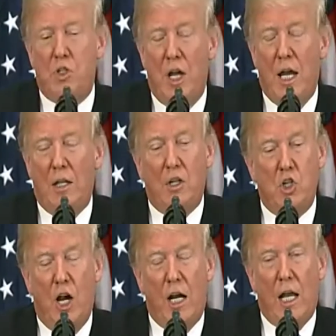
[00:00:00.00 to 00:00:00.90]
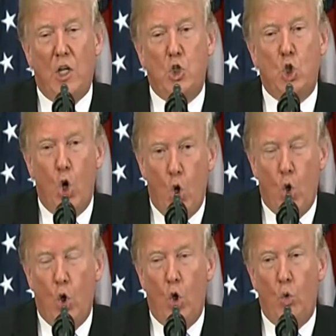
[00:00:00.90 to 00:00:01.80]
he was saying that China has
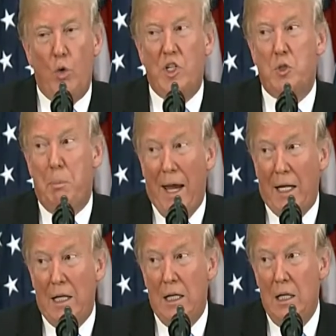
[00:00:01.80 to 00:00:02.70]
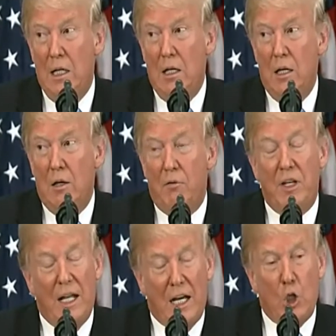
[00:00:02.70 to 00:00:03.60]
total respect
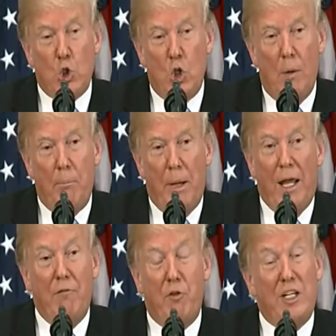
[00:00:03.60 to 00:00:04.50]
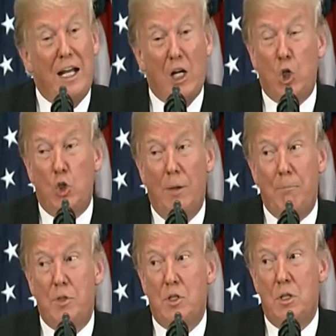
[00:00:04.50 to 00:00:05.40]
for Donald Trump and for Donald
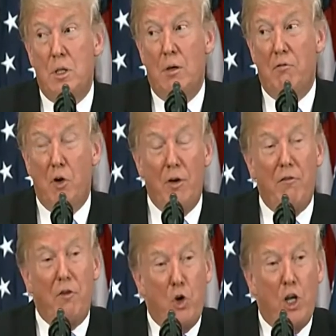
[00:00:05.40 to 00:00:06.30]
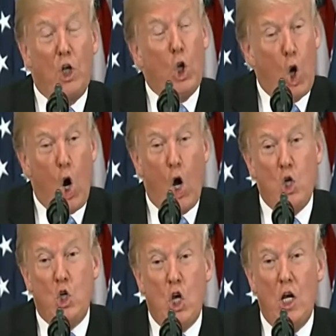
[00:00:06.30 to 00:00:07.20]
Trump's very, very
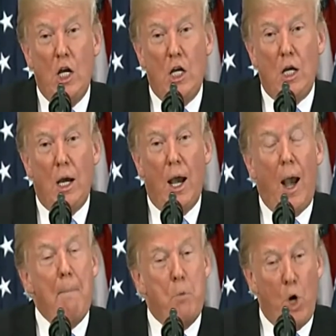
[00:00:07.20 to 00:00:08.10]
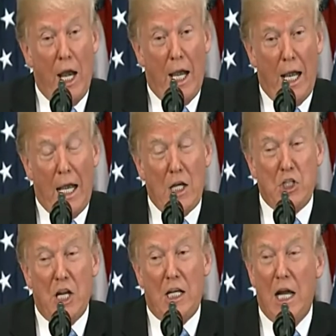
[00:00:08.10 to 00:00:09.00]
large uh, brain.
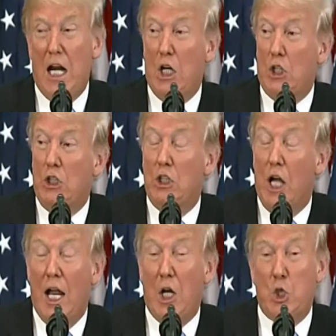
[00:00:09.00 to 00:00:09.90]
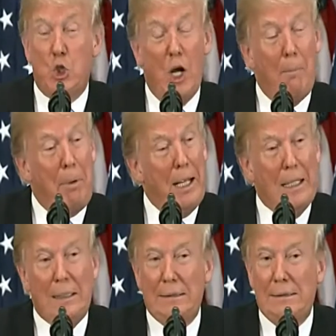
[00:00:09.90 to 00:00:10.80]
He said, Donald, Donald Trump,
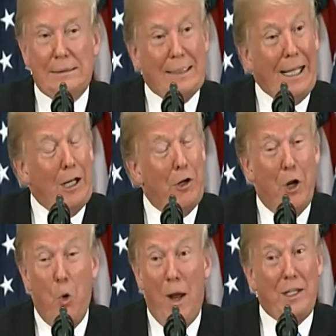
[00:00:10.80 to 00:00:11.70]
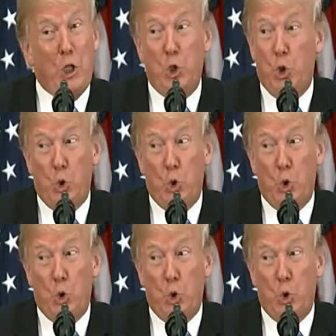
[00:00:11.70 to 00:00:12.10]
they don't know what to